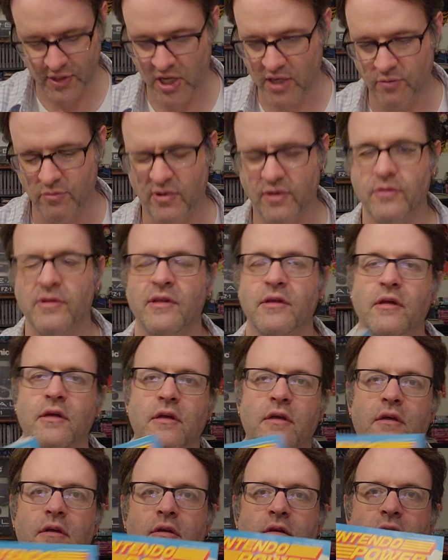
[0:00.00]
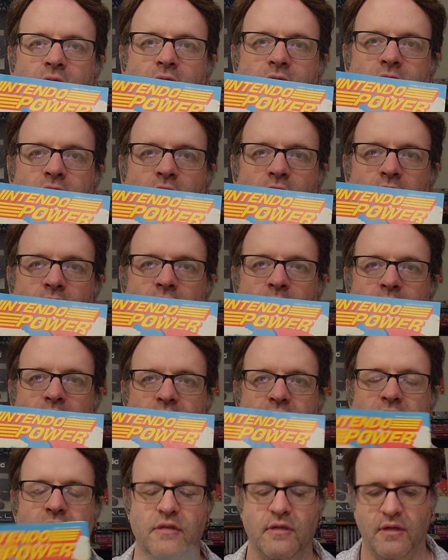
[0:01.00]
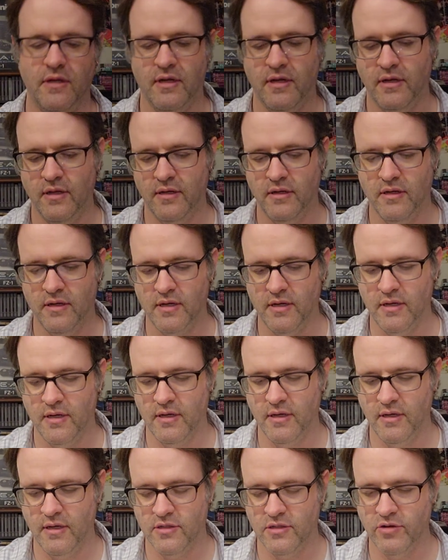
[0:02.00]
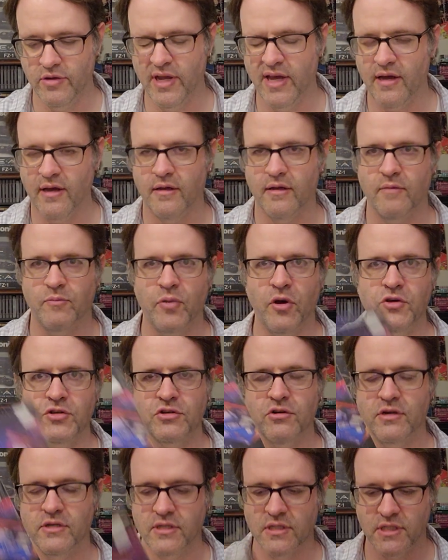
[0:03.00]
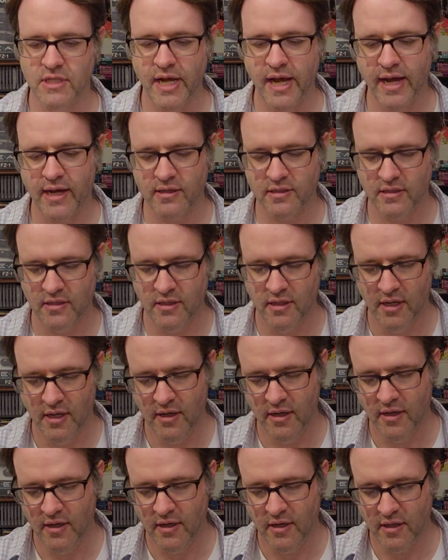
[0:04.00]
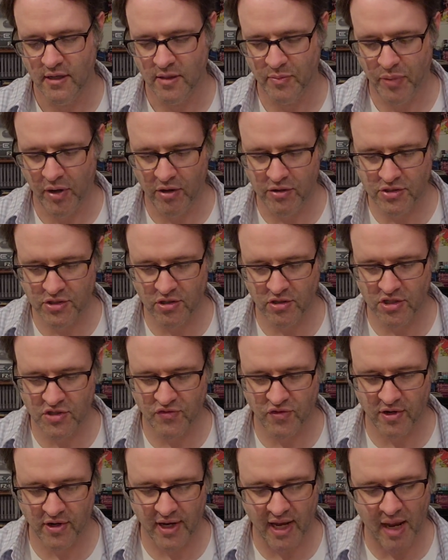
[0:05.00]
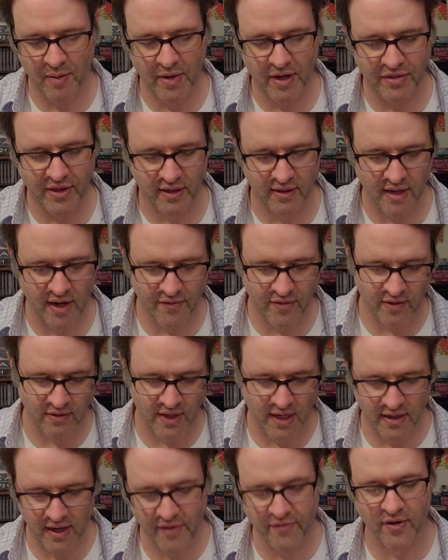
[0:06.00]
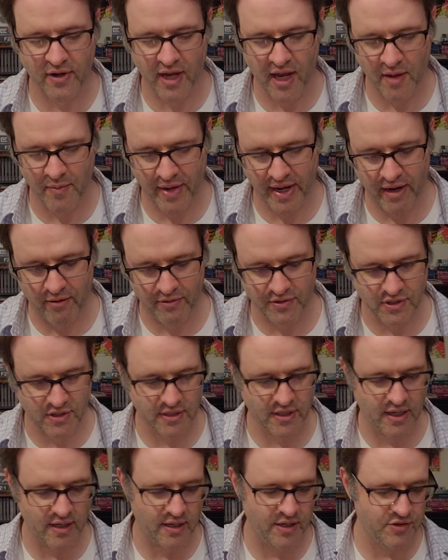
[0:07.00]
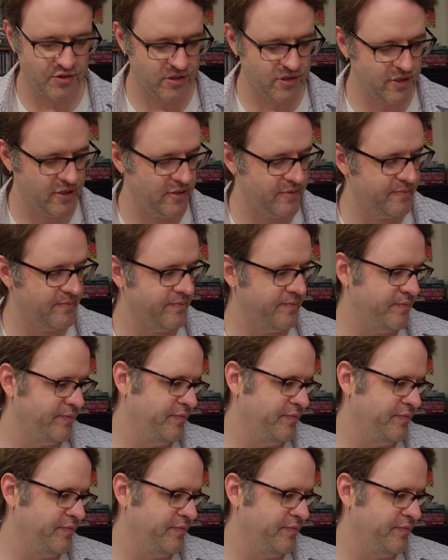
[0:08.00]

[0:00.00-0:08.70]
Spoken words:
Anyway, so Lemmings. And so yeah, poster is intact. The poster is for a game I think that never came out, which is kind of interesting.